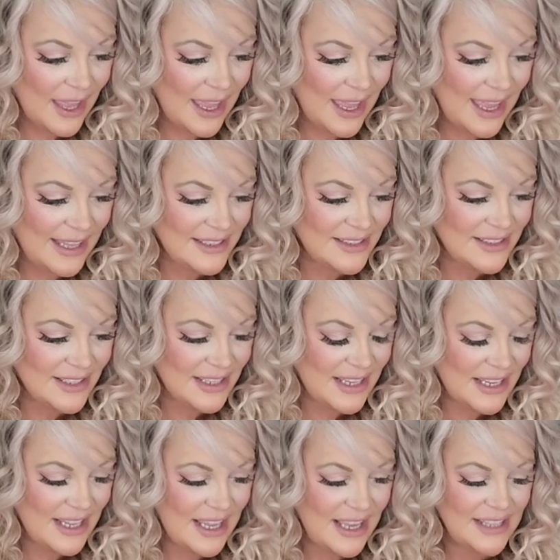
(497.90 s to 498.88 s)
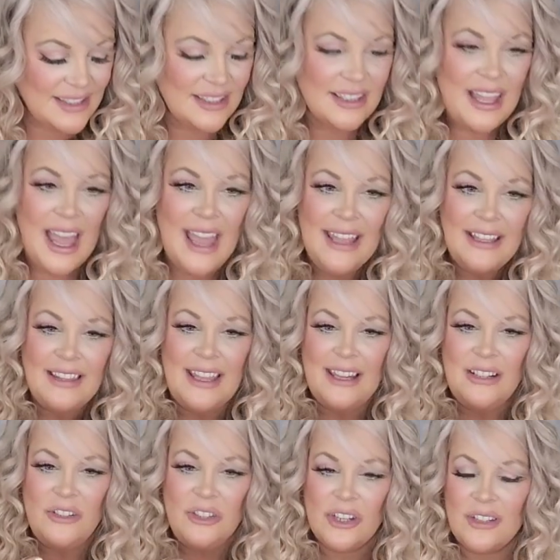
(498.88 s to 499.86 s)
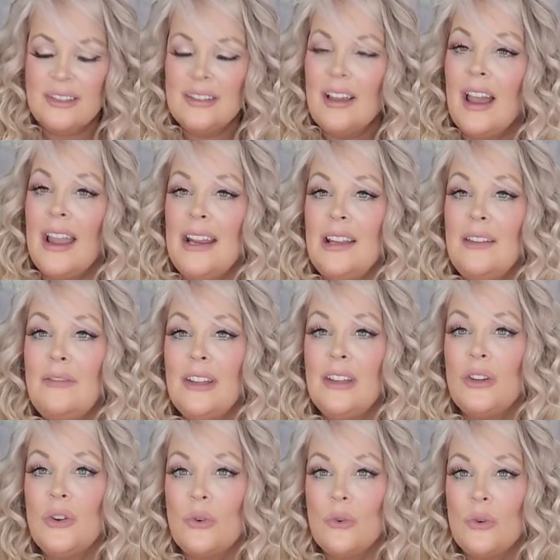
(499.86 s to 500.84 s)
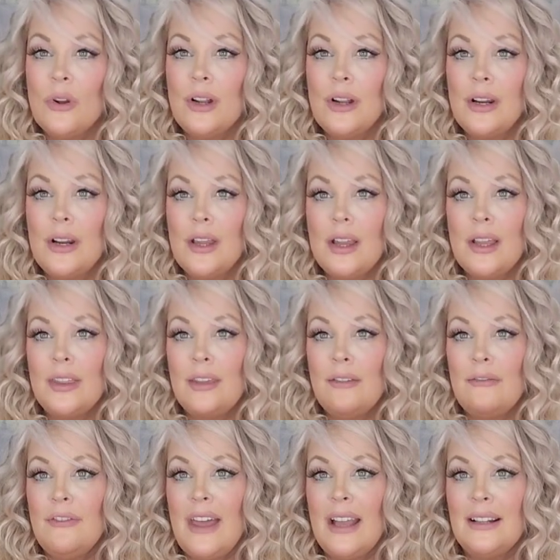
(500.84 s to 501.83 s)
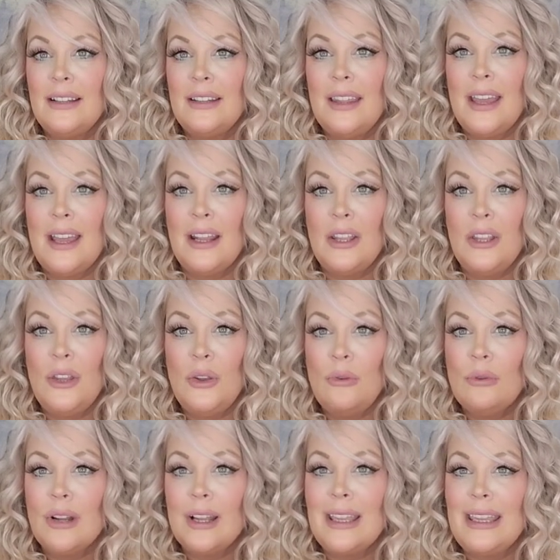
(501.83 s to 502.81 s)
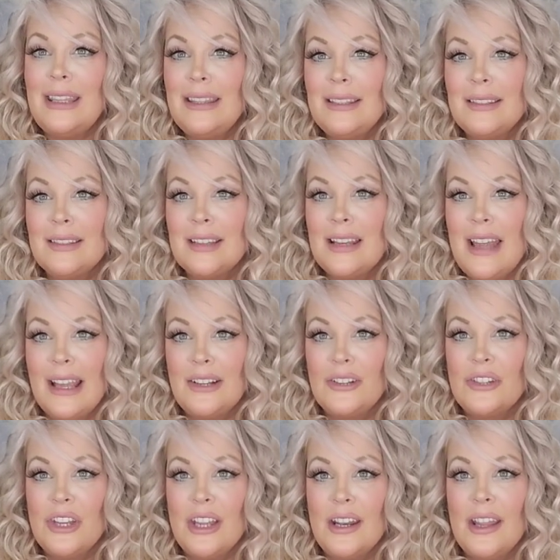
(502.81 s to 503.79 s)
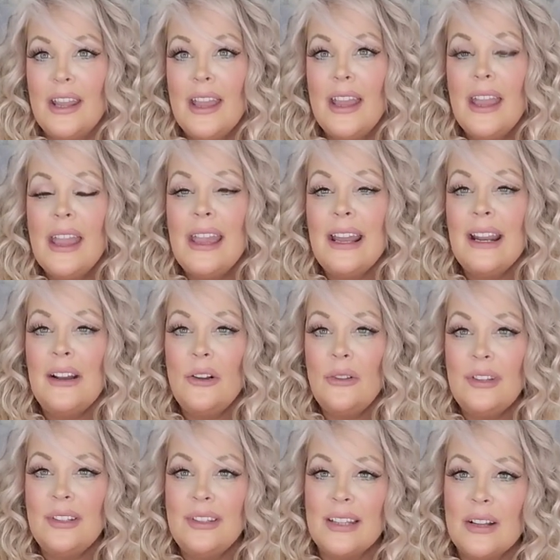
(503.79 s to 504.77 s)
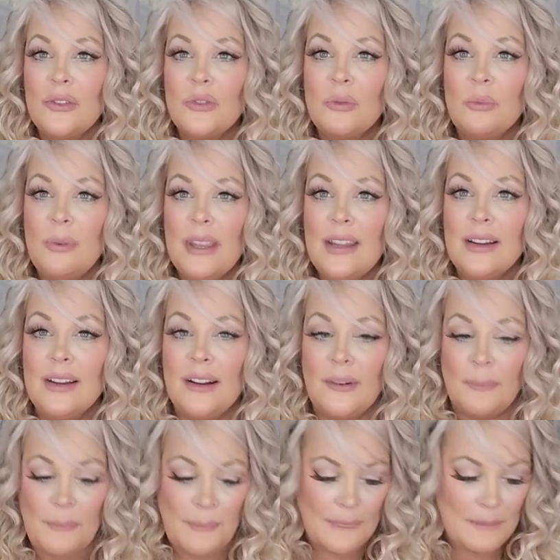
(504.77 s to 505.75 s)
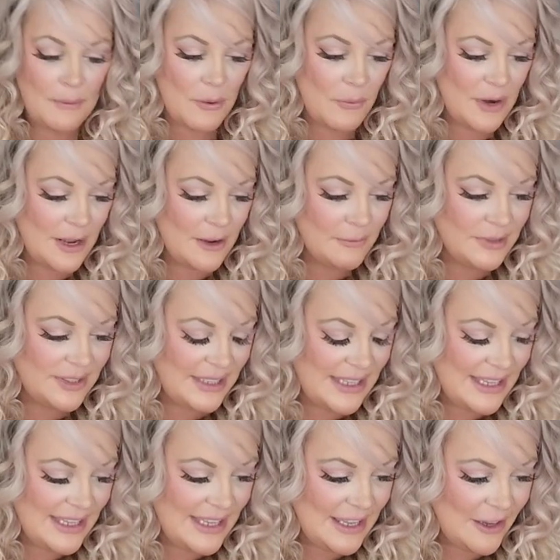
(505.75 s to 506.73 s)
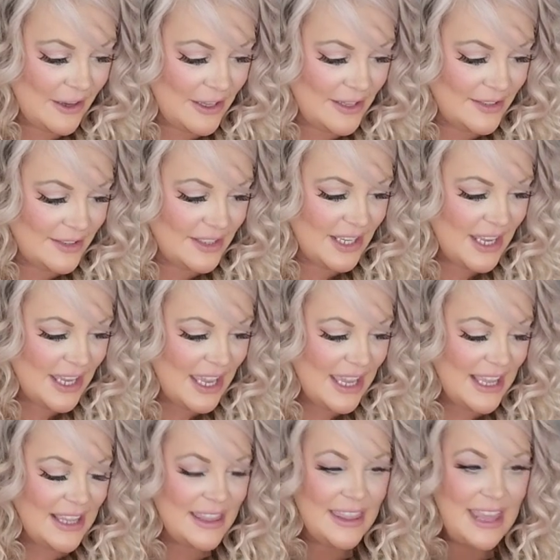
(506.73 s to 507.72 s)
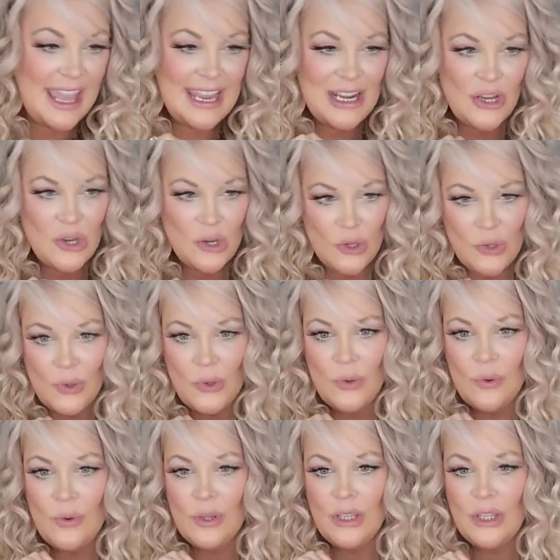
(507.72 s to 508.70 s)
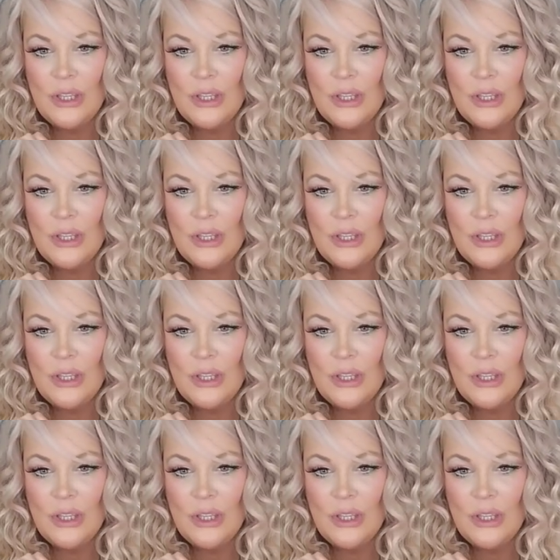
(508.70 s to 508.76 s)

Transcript: And it's like they just kind of ignored the fact that you were in this connection. And I know this sounds weird, but what I'm seeing here is they knew